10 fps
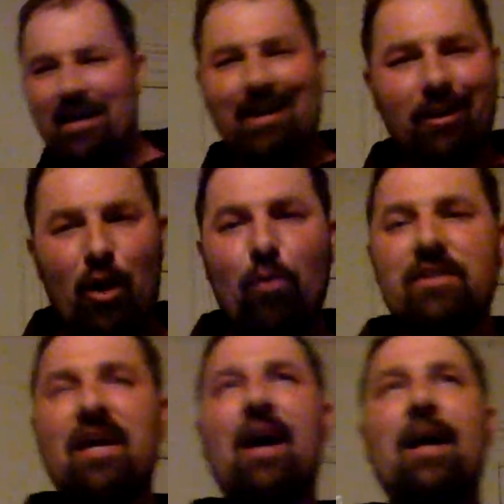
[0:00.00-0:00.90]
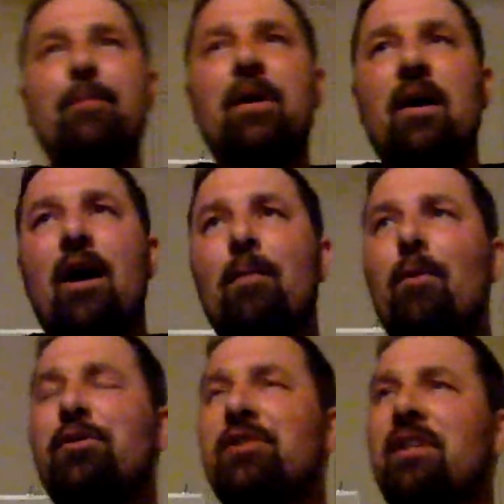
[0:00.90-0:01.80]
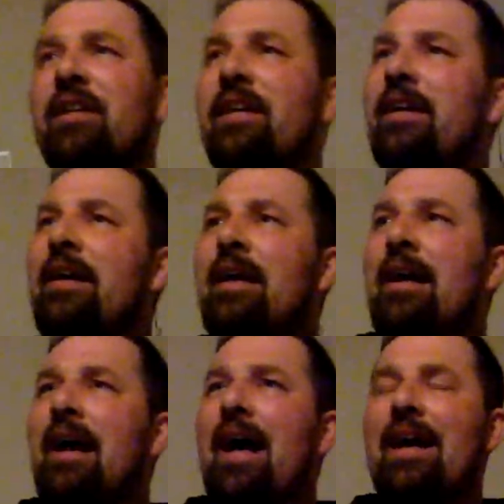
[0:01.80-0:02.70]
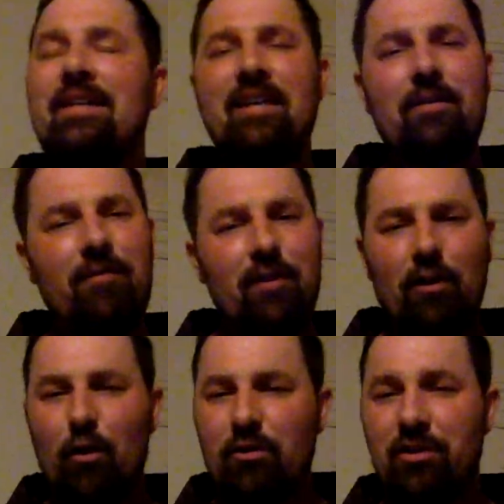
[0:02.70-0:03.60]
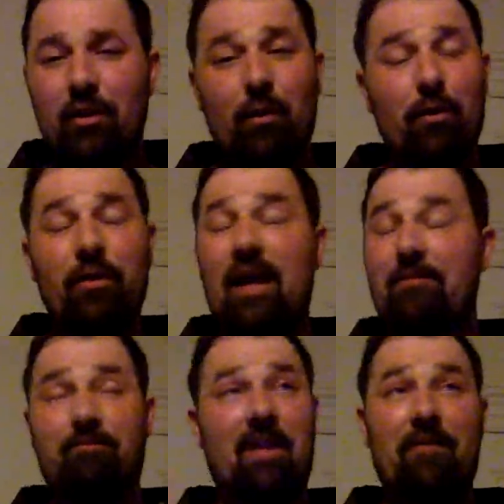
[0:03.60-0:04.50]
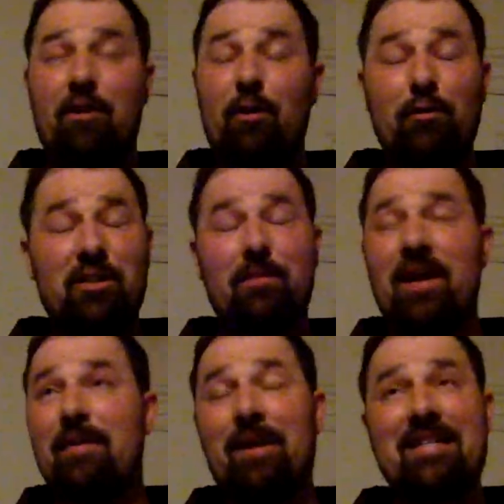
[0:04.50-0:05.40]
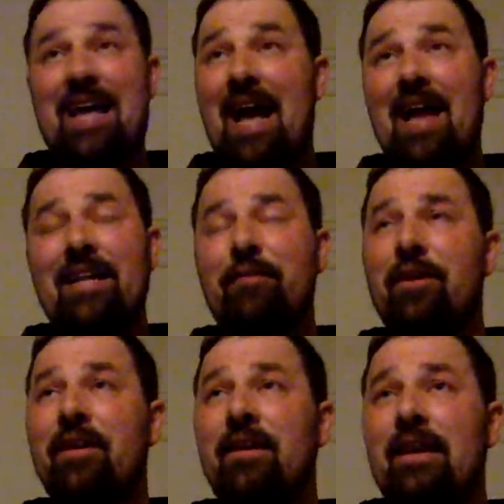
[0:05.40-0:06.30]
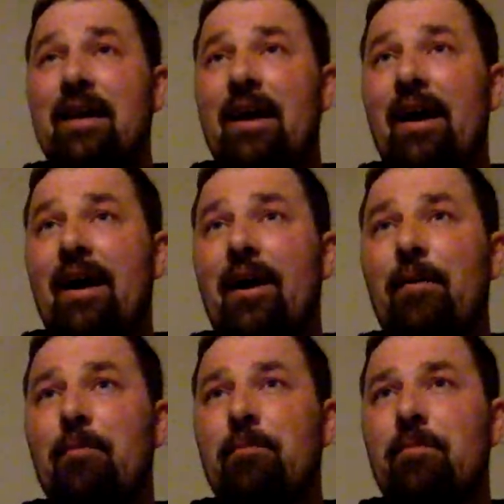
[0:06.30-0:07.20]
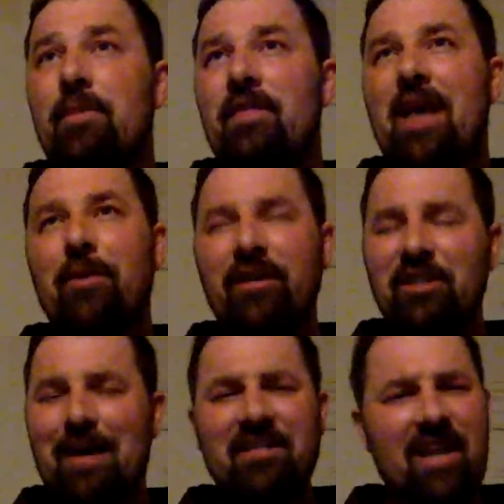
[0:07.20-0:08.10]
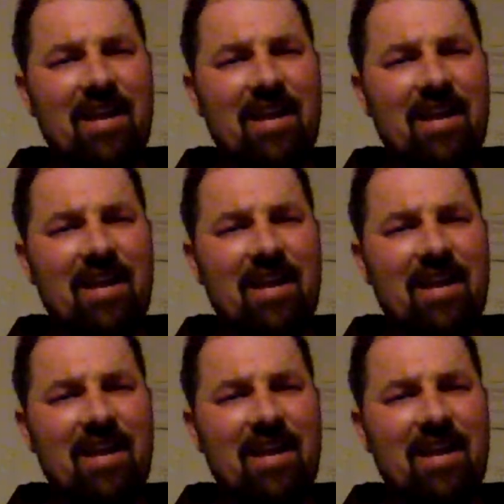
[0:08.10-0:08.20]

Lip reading: a low time emotionally, I did feel close to the Lord. I felt close to my dad even. And that relationship hasn't